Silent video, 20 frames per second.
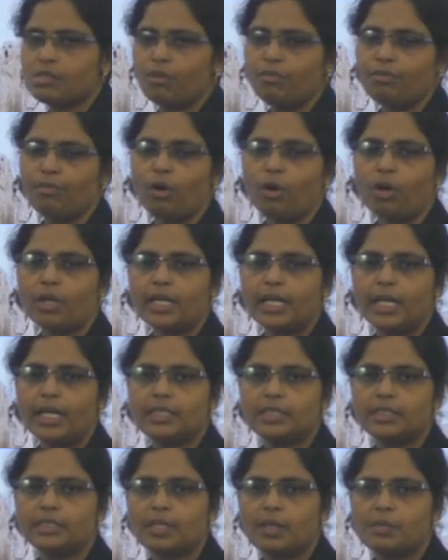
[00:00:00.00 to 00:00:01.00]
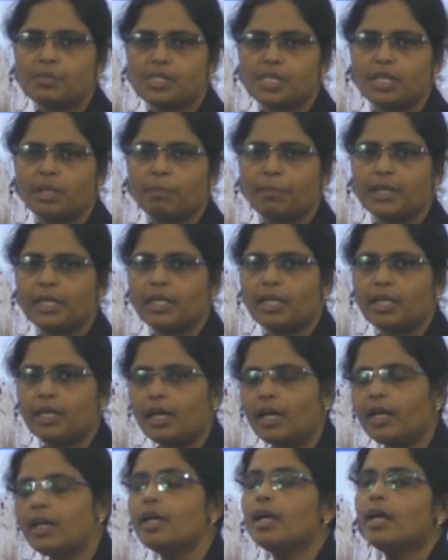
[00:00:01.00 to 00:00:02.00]
of organisms in a
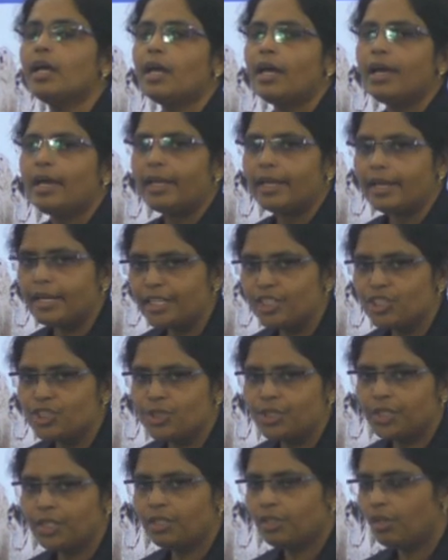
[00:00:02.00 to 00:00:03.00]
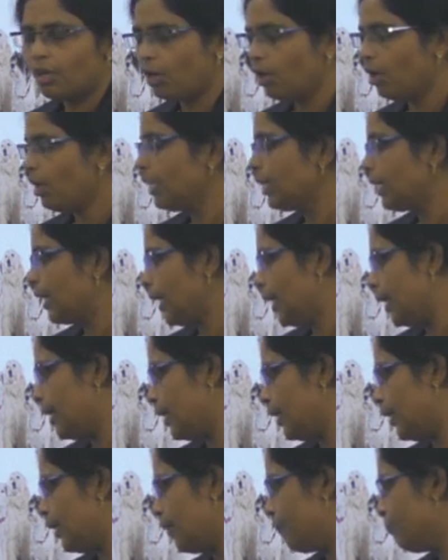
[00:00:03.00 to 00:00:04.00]
particular region or
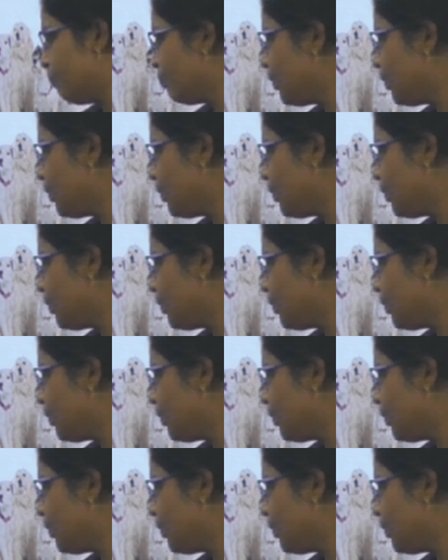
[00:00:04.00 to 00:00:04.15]
area.